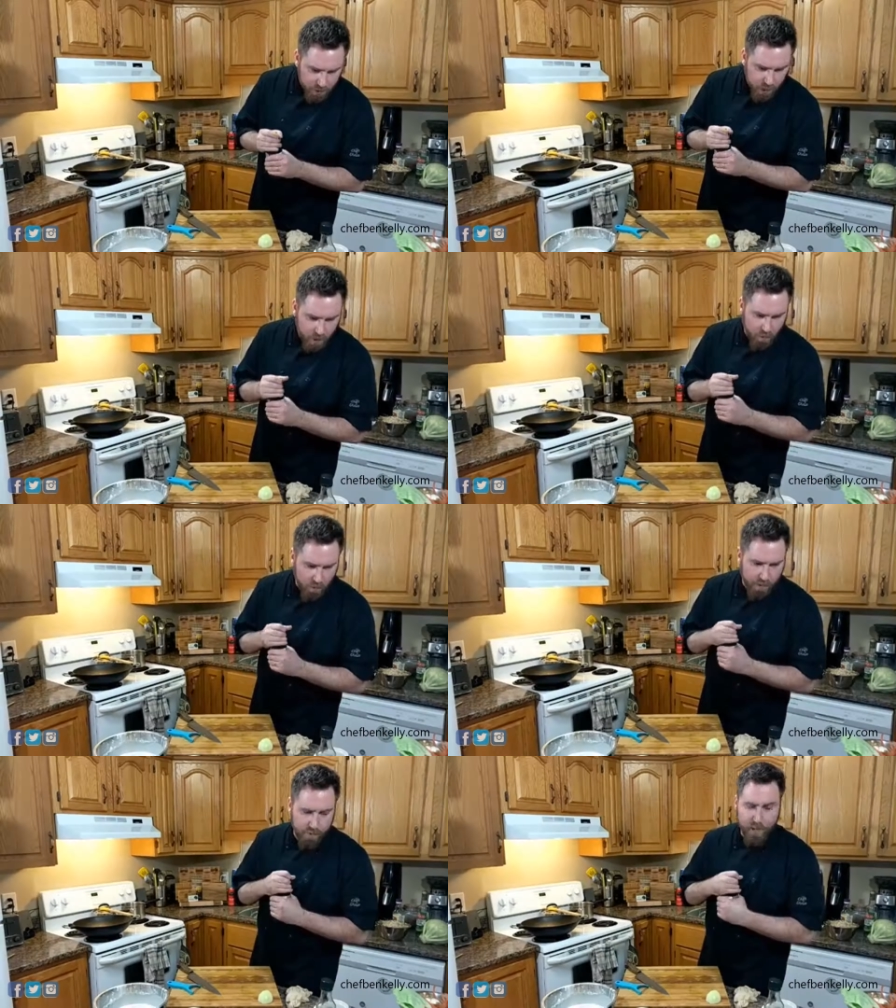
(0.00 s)
Hi
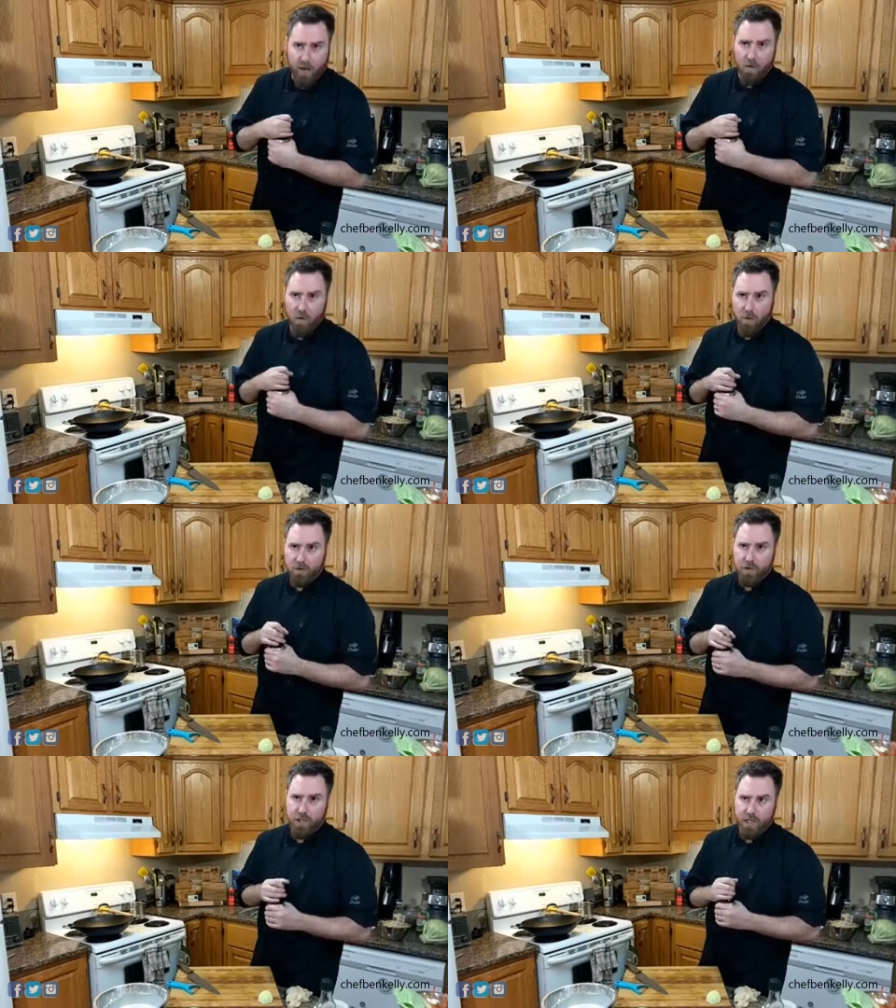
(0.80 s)
Shauna, we are making
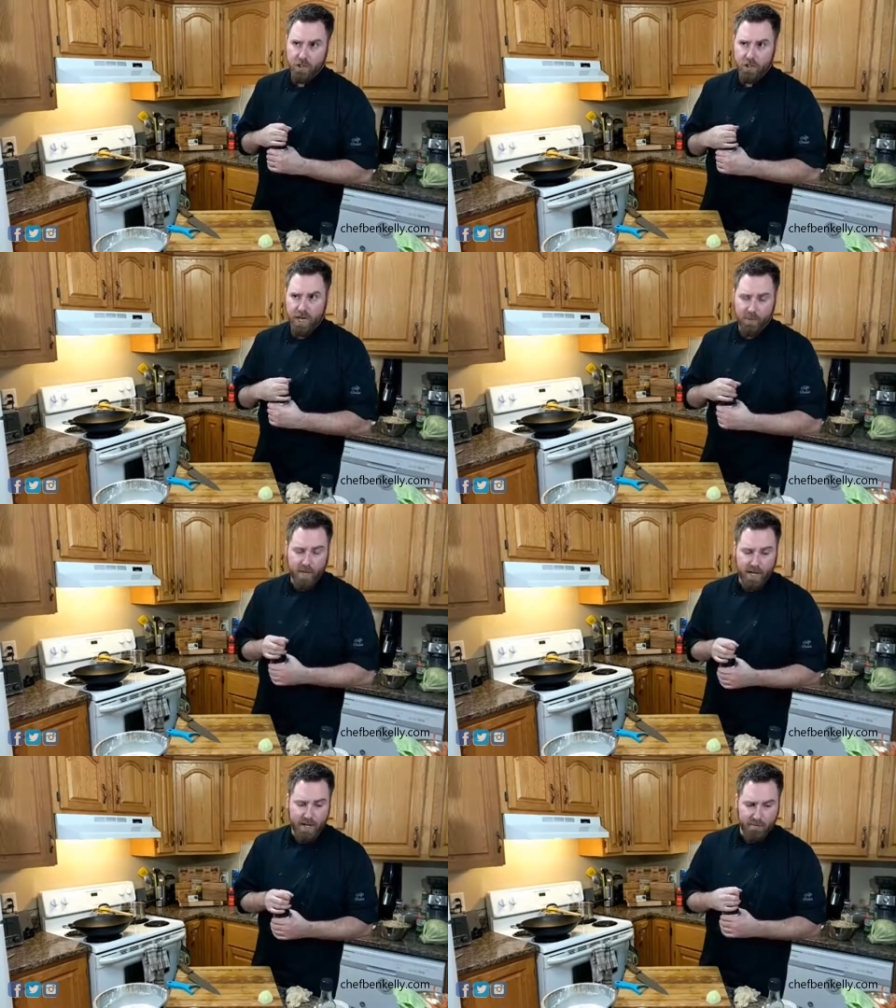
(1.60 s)
orange chicken,
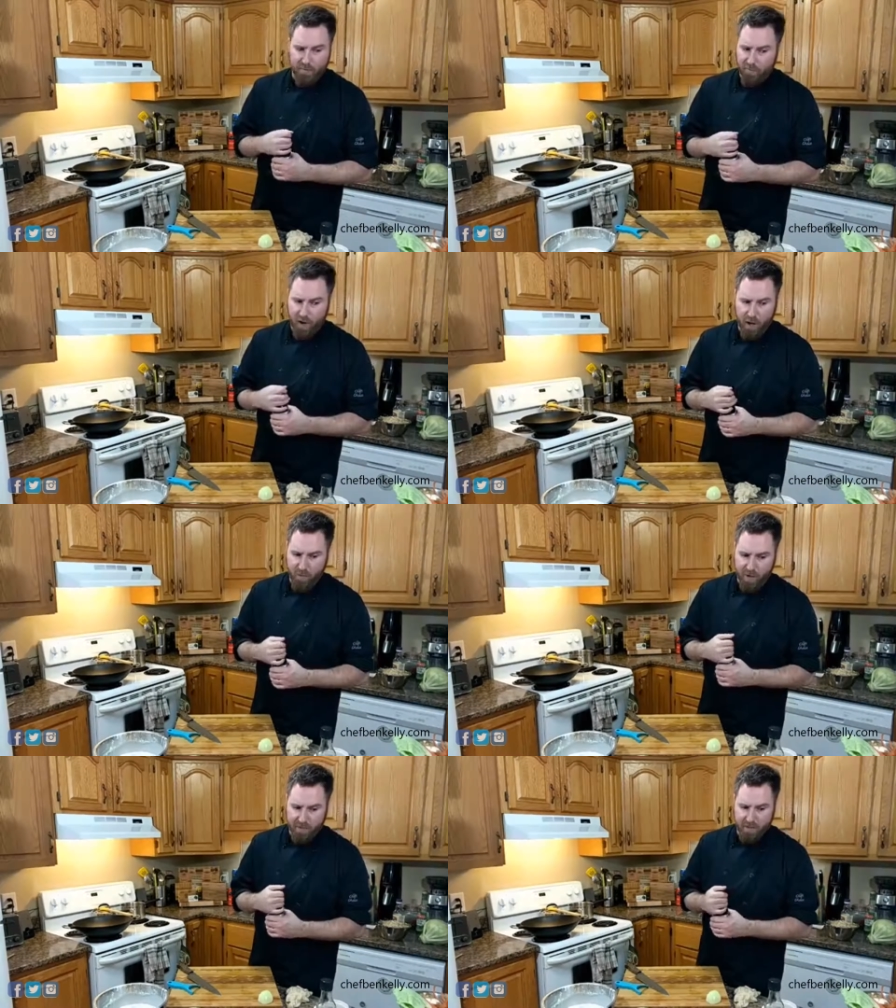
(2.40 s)
chow mein, and
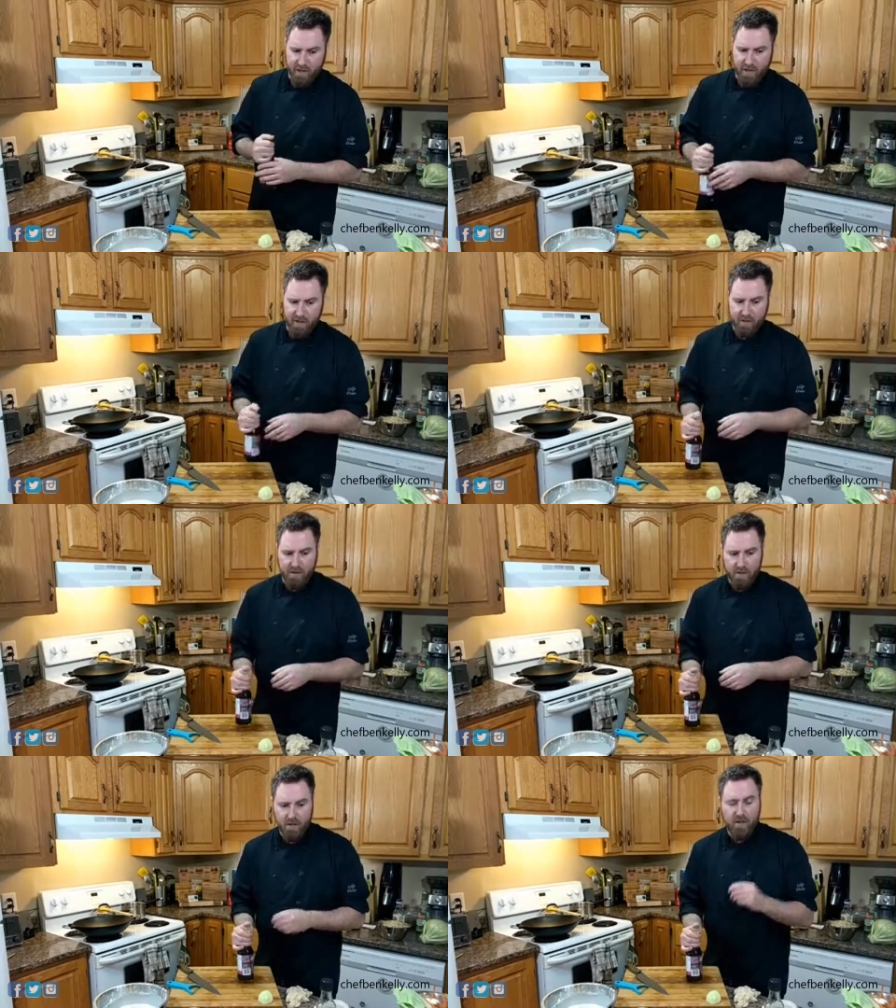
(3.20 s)
fried rice tonight,
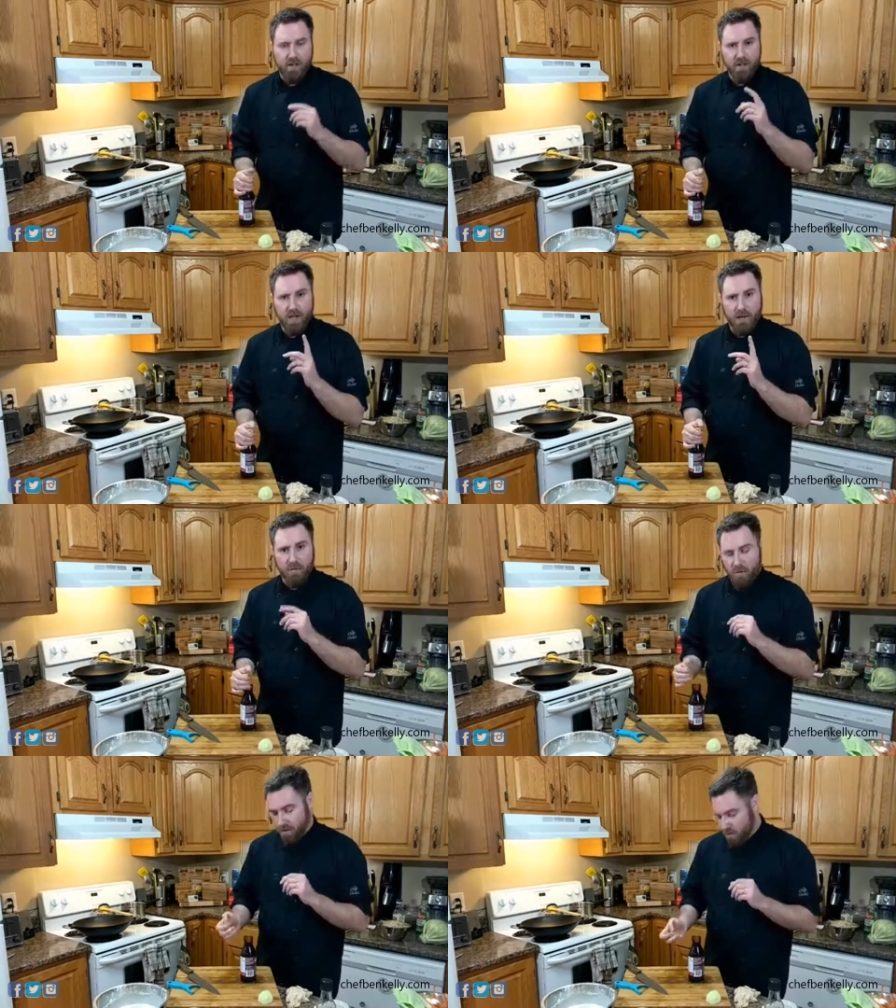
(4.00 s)

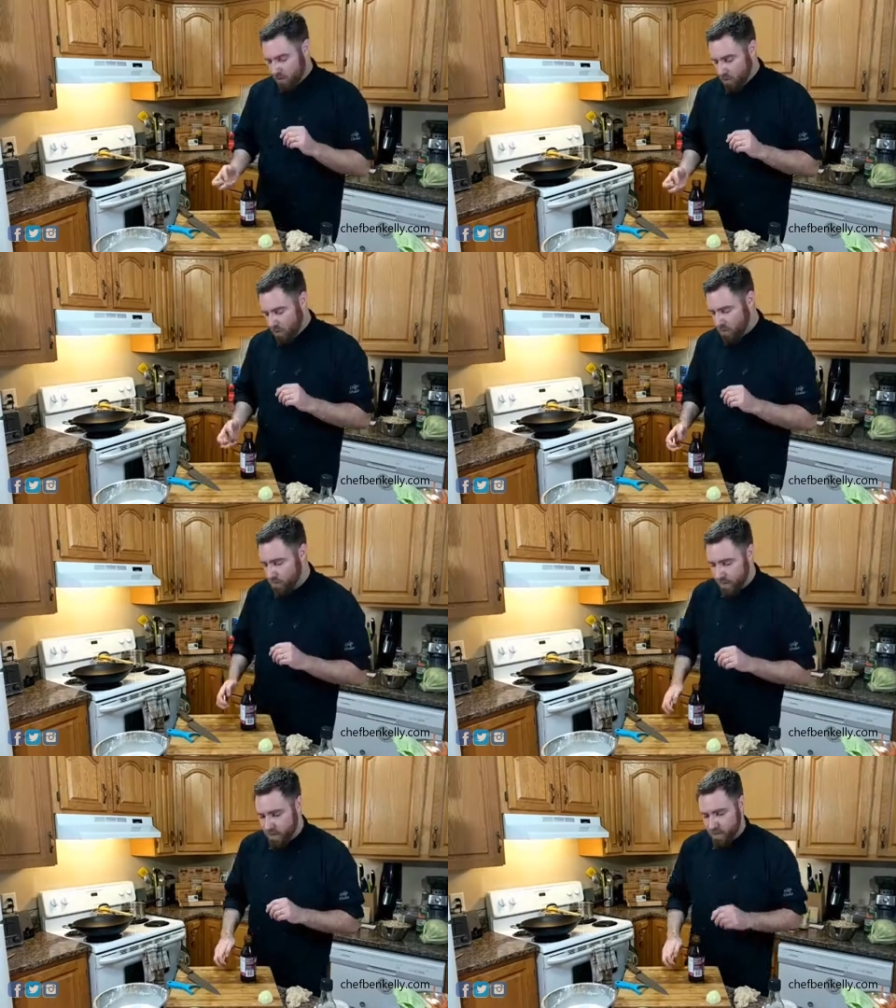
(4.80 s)
and we're
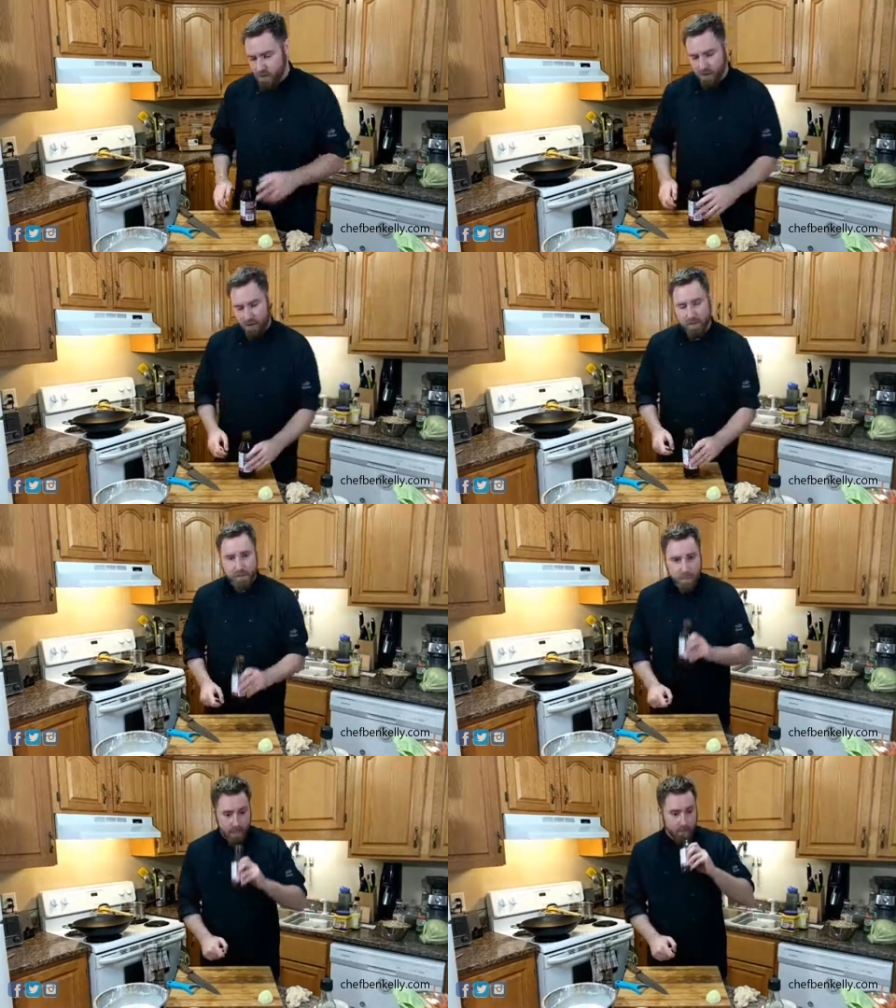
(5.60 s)
almost ready to cook.
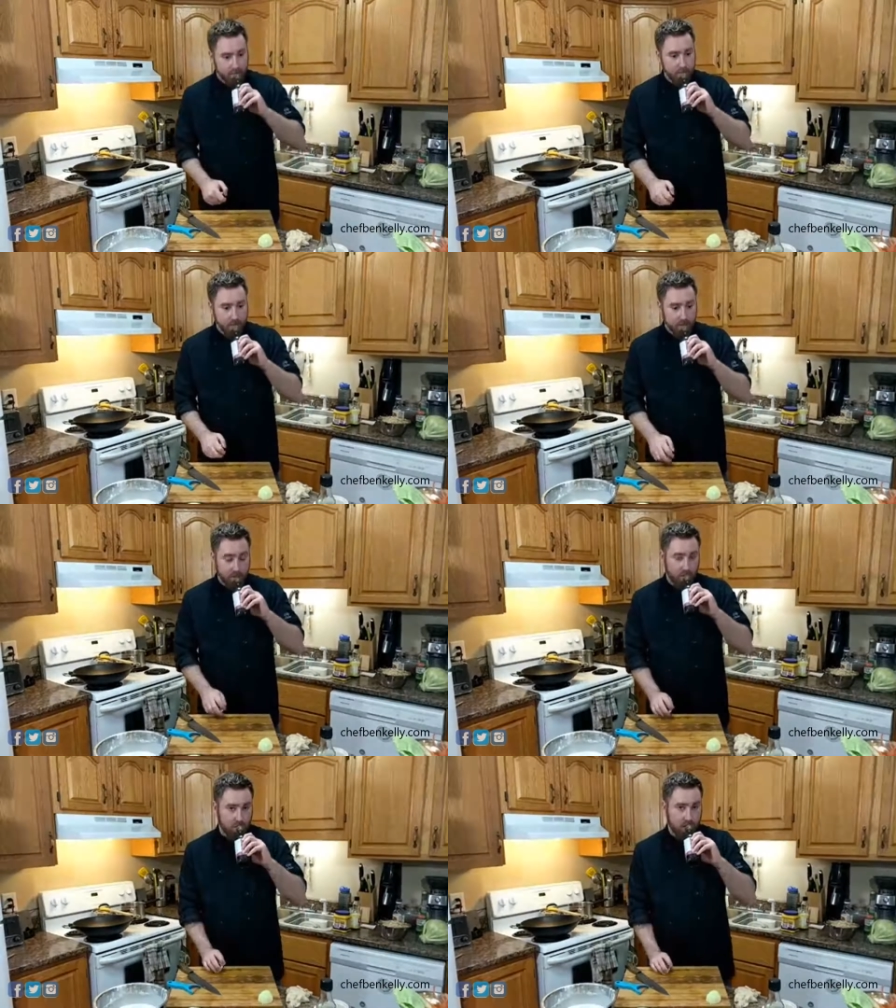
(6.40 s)

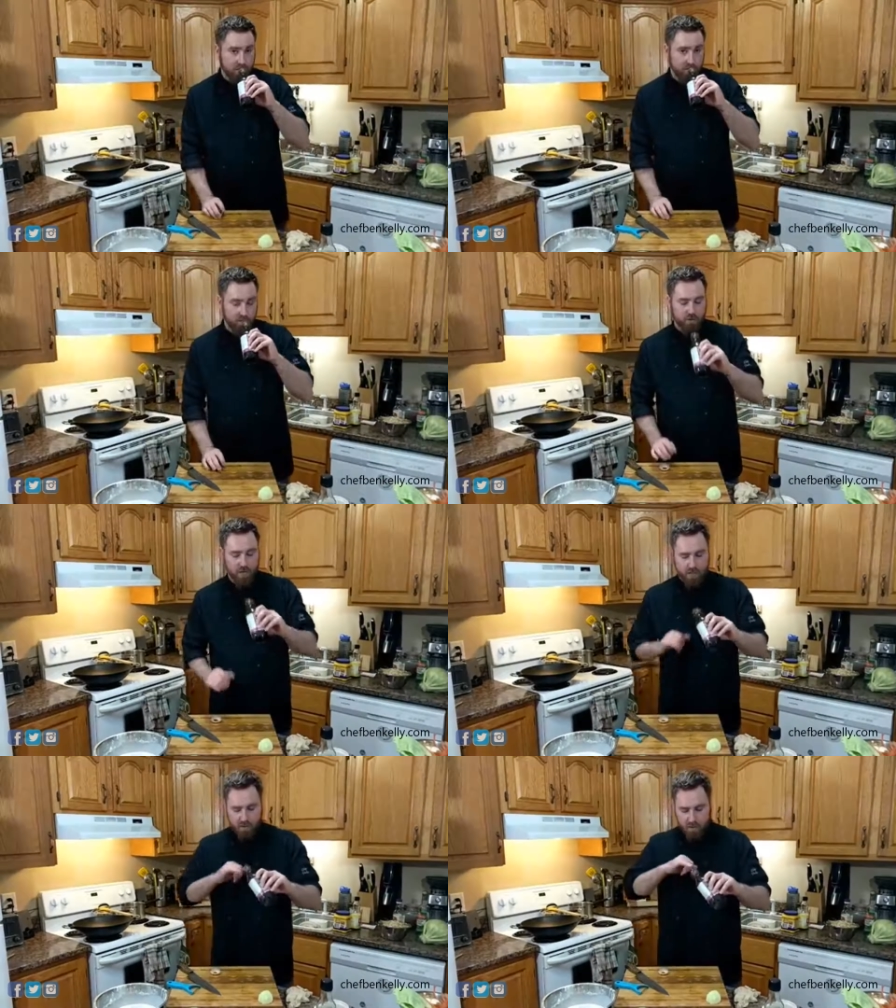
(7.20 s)
So I've never
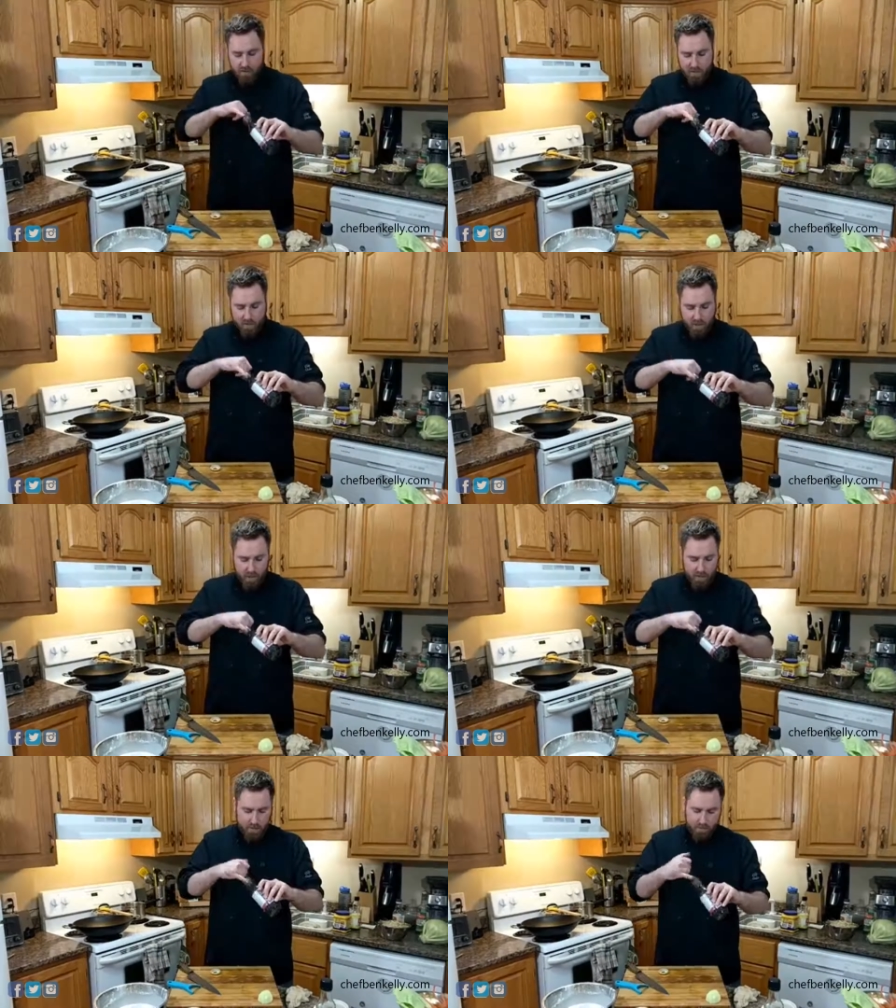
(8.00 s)
tried this hoisin
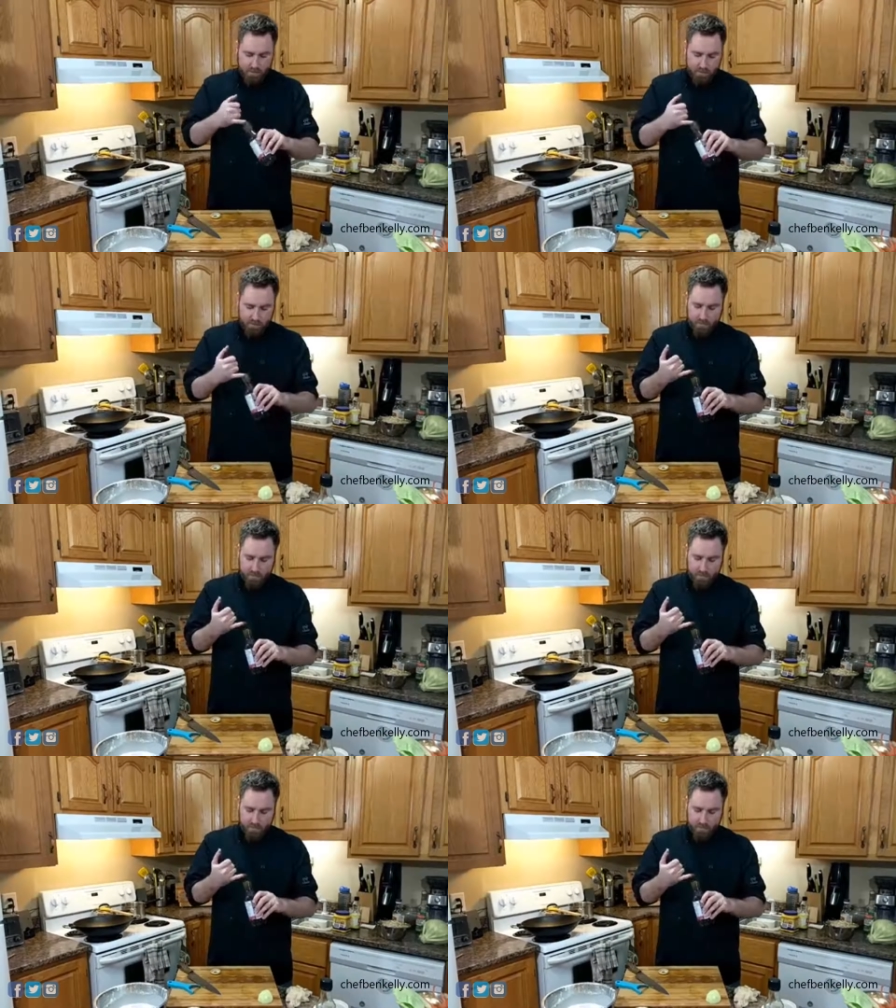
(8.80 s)
sauce.